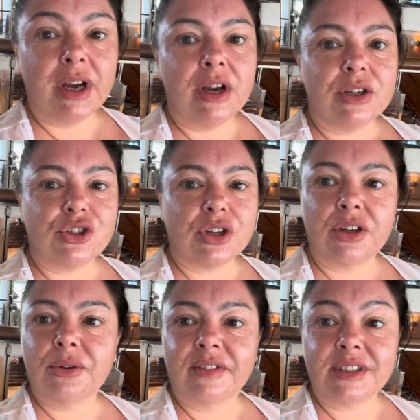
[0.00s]

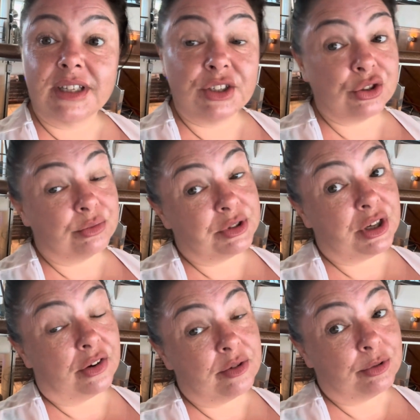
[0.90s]
so I've decided to go to
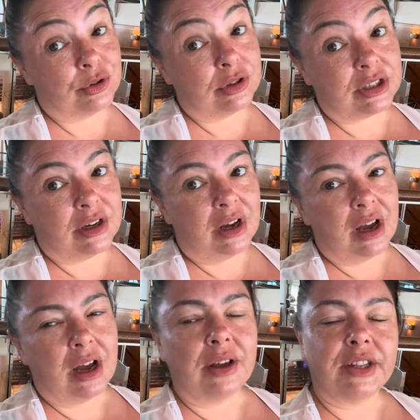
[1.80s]
the coffee port.
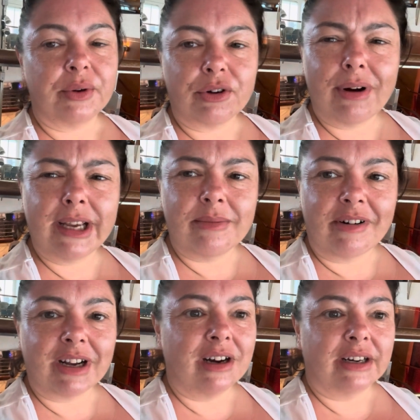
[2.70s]
They do a cracking
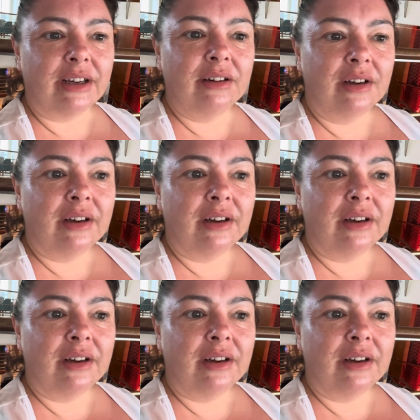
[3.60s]
Americano.